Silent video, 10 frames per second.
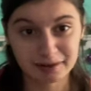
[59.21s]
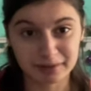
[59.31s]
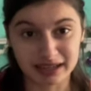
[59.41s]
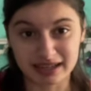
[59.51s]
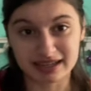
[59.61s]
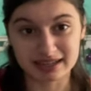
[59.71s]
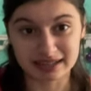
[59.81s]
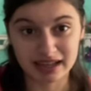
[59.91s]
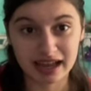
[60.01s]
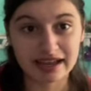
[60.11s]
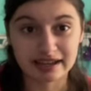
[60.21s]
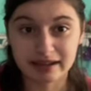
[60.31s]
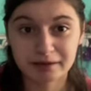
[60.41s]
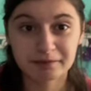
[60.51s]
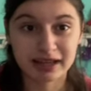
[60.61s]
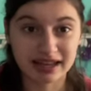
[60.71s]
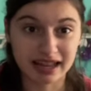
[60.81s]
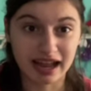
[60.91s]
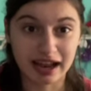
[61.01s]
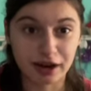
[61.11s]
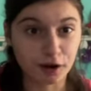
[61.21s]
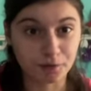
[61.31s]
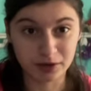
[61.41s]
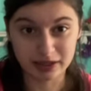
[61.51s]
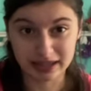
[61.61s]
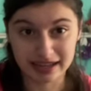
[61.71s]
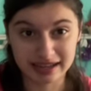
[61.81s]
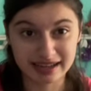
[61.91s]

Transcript: because I can admit I overthink